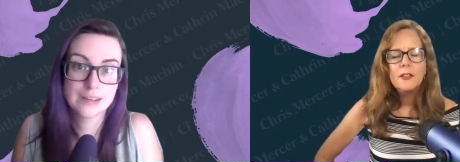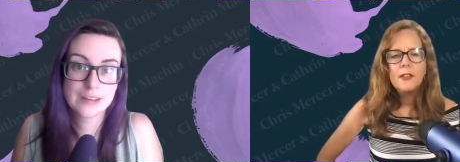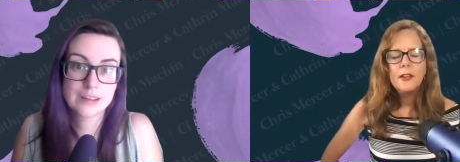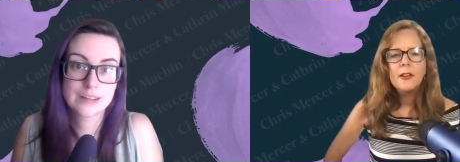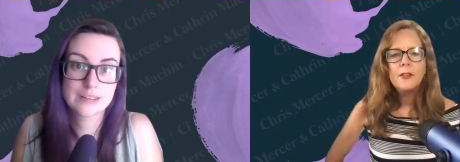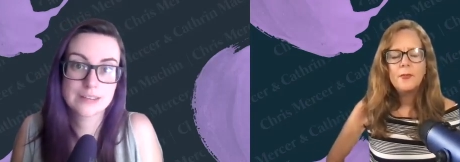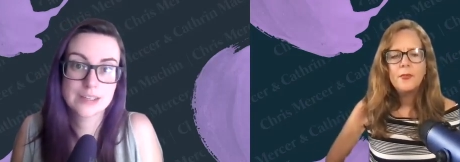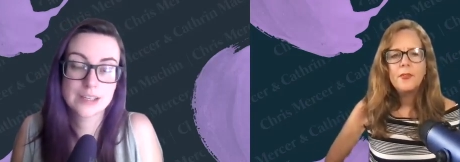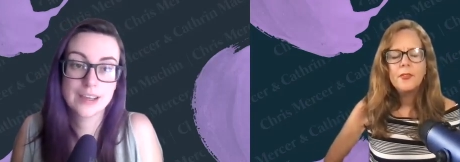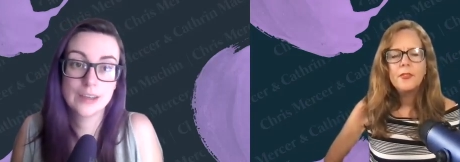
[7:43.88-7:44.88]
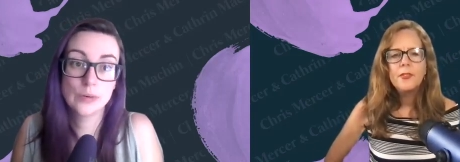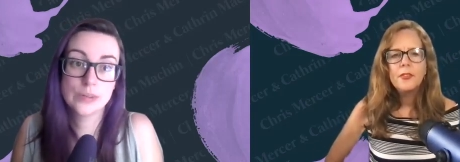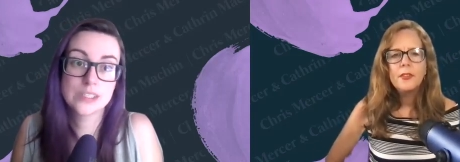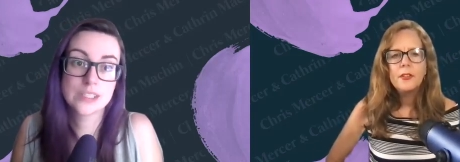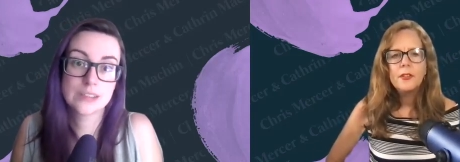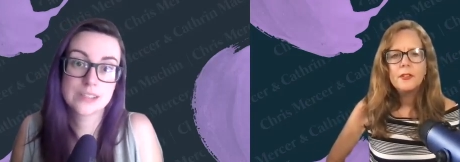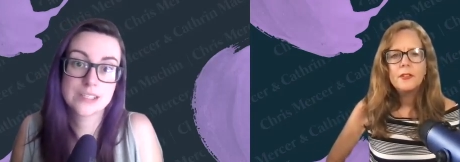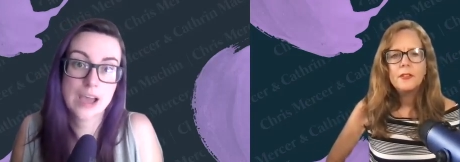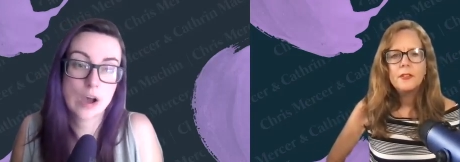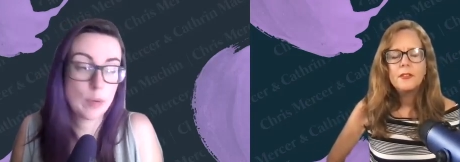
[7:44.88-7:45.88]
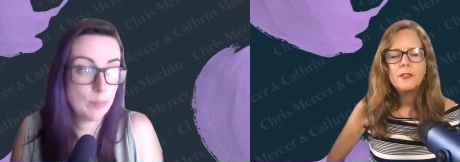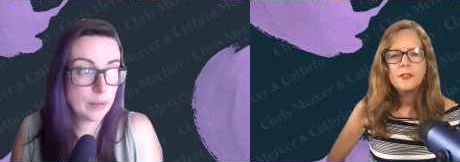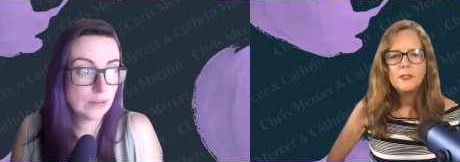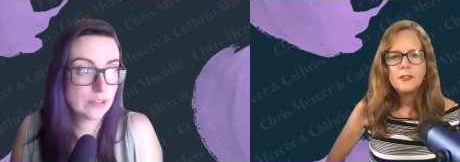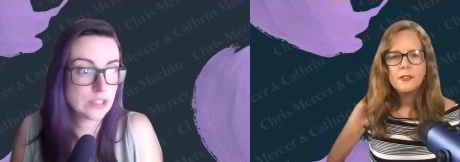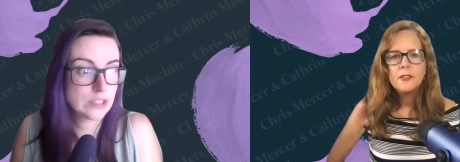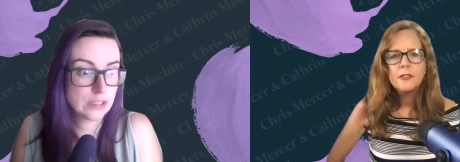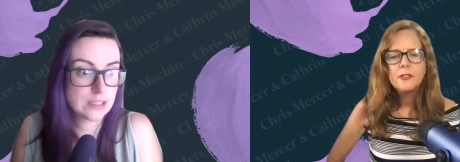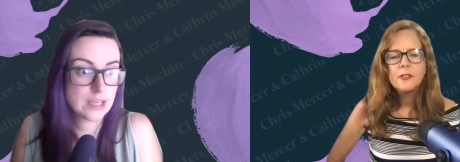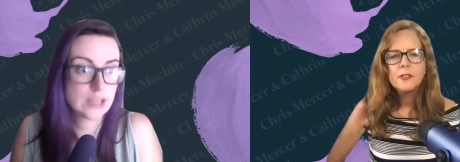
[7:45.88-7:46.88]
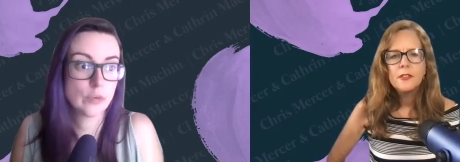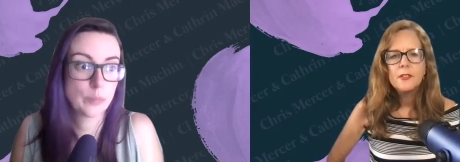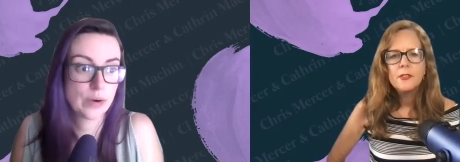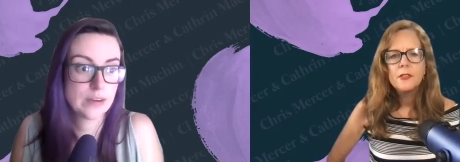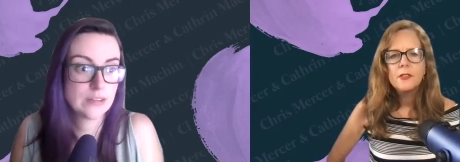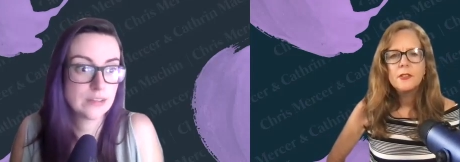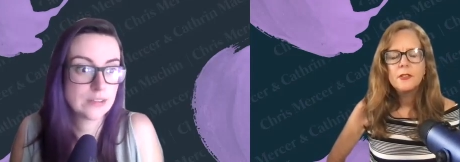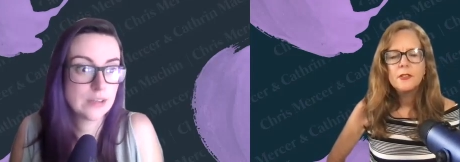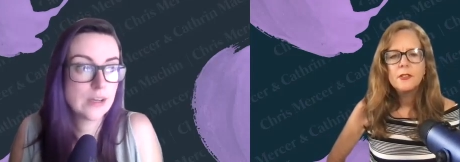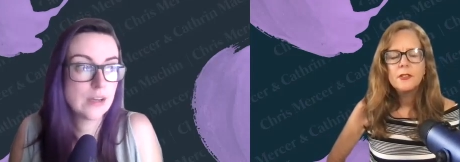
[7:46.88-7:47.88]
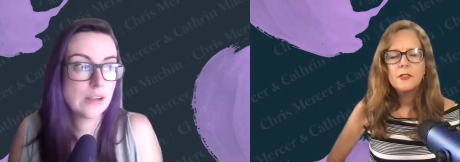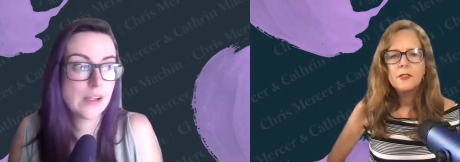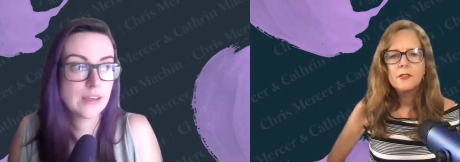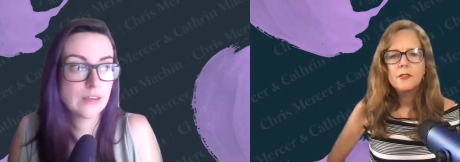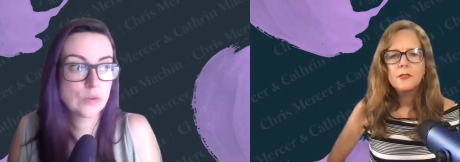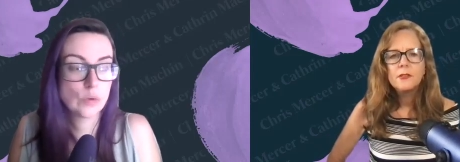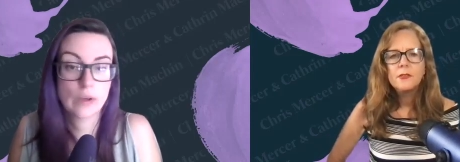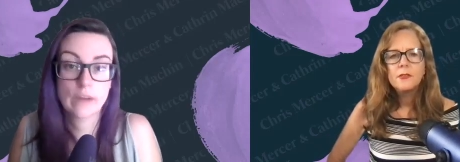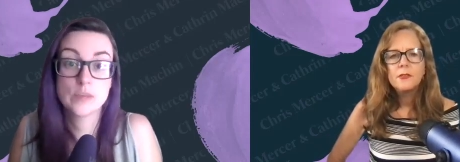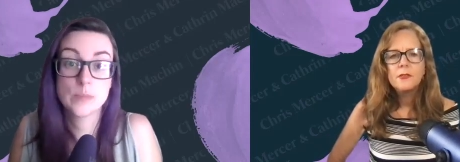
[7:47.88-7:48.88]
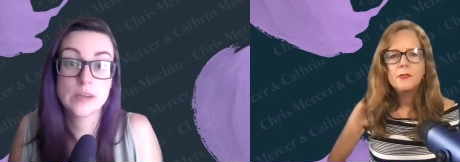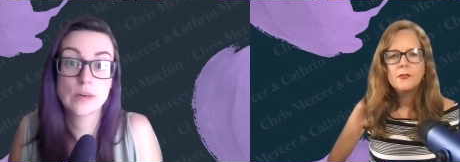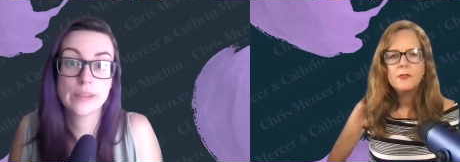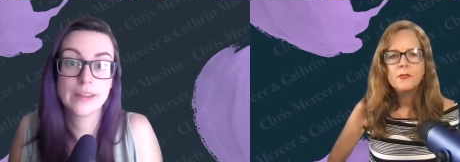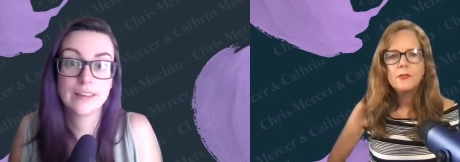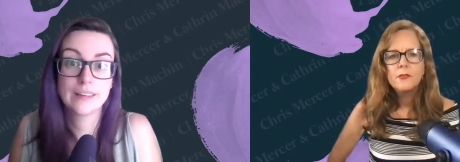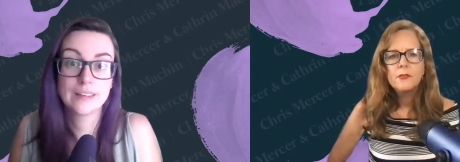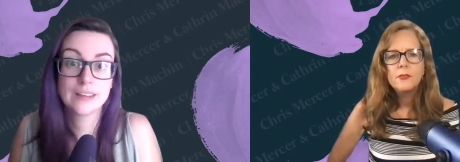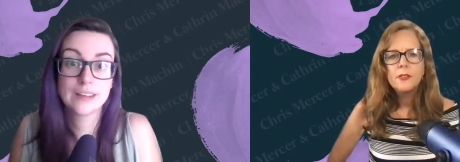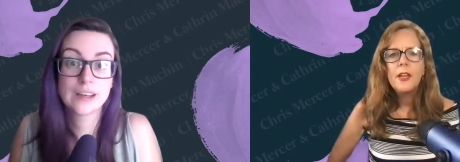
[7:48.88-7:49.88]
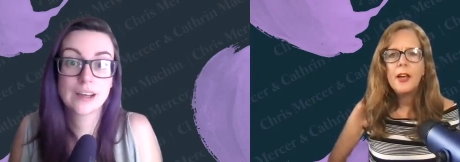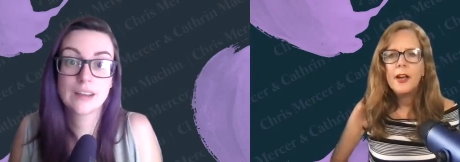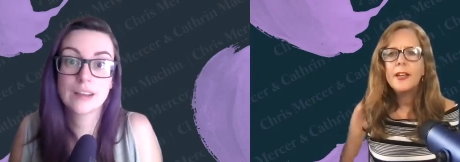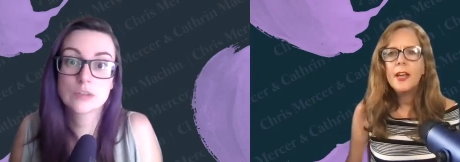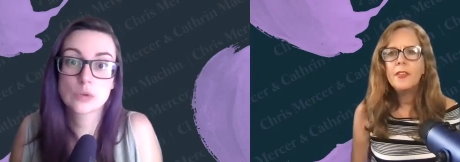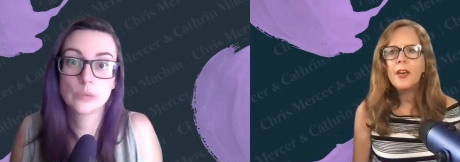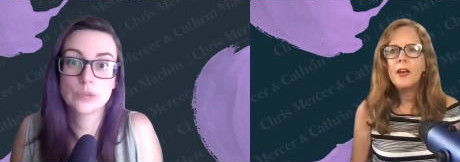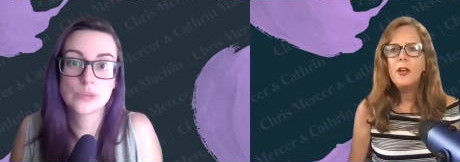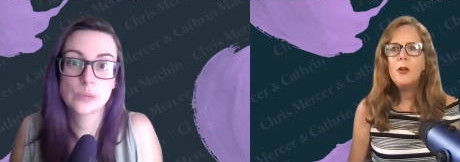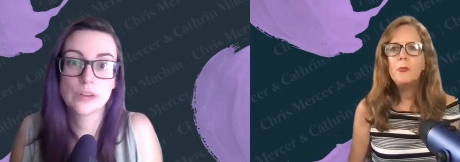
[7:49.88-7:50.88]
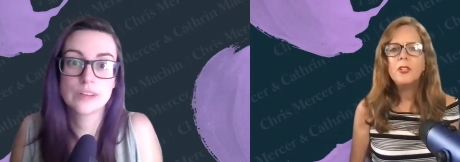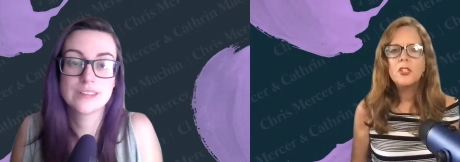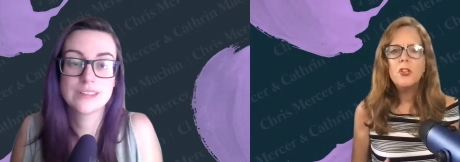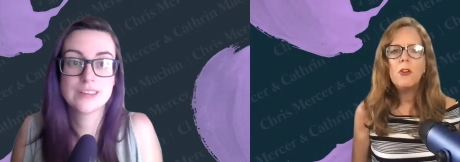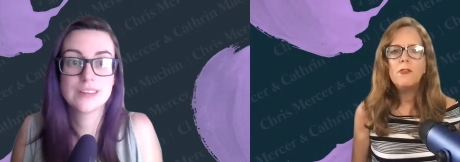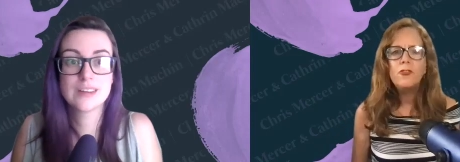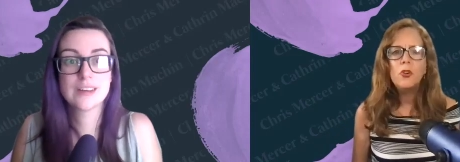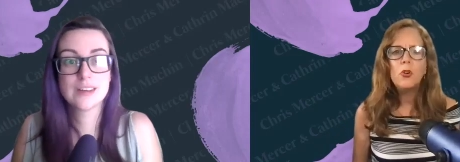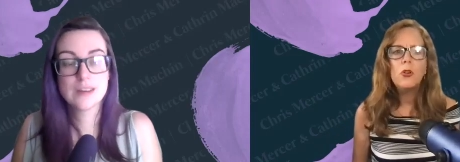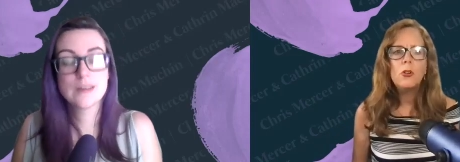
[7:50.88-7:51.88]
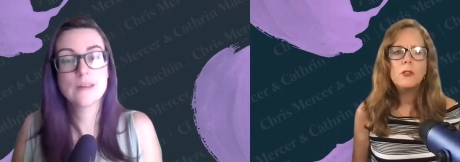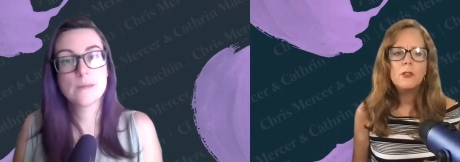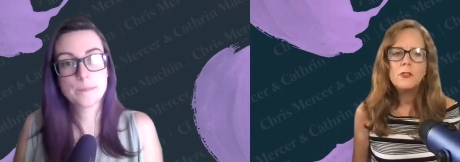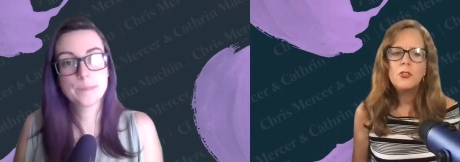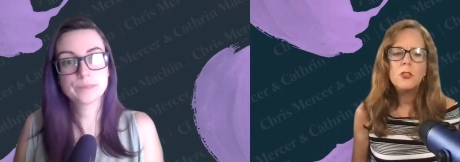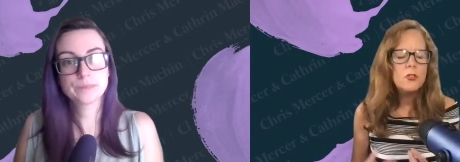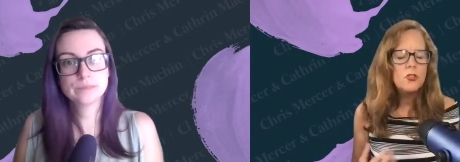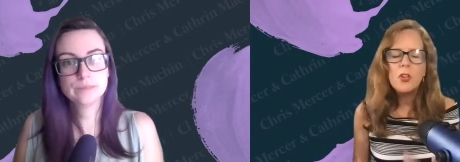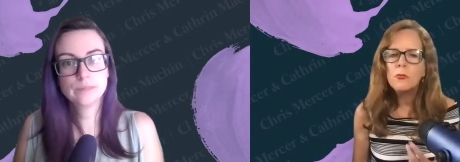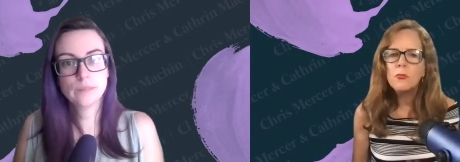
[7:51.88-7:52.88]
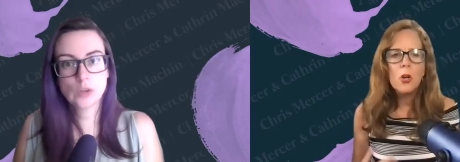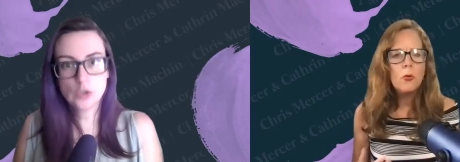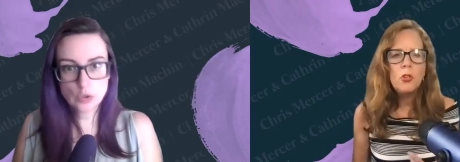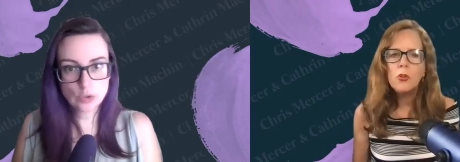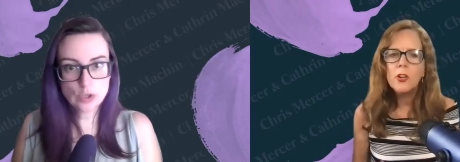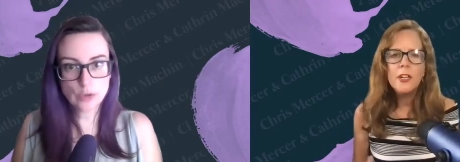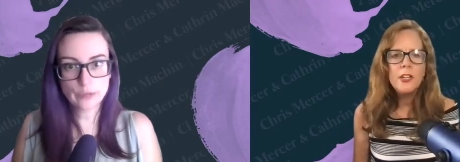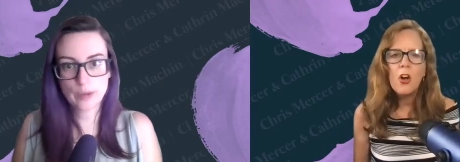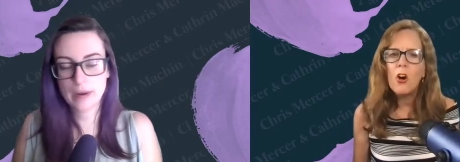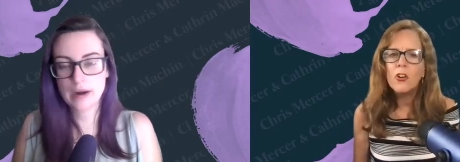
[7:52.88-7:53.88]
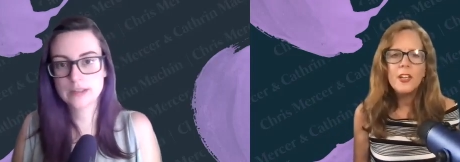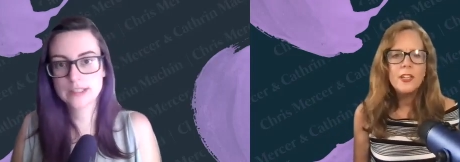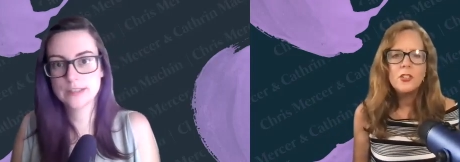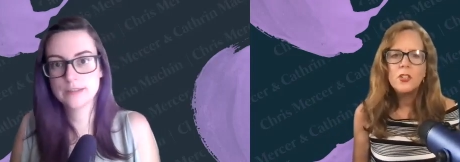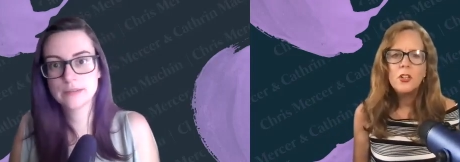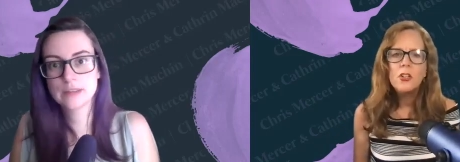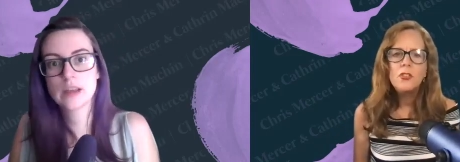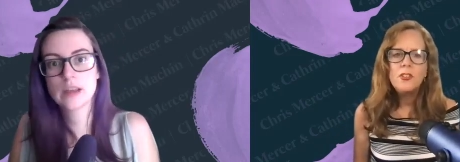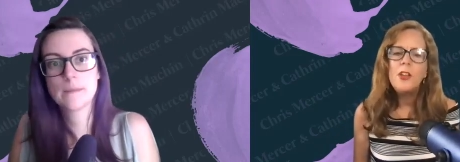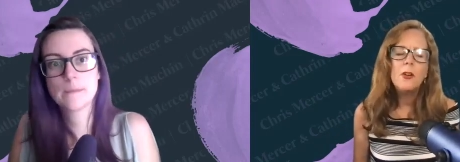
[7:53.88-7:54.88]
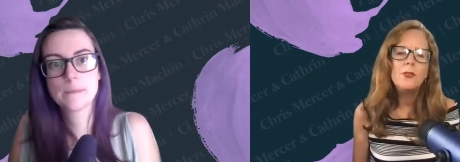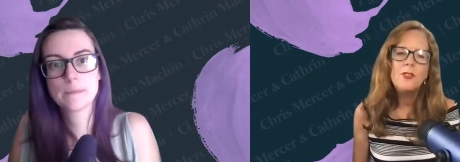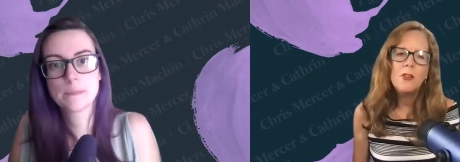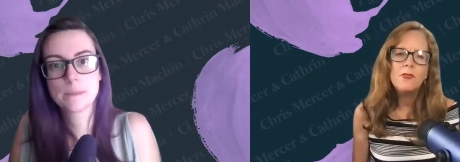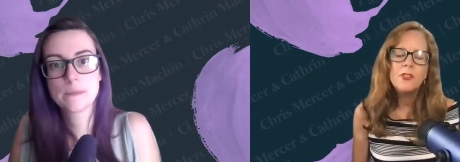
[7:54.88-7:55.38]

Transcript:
Speaker 1: because yeah. in order to set up and build a successful presence like you sort of have to be on there
Speaker 2: yeah I get sort of that. but it's not for just don't go not, not for comparison yeah no not for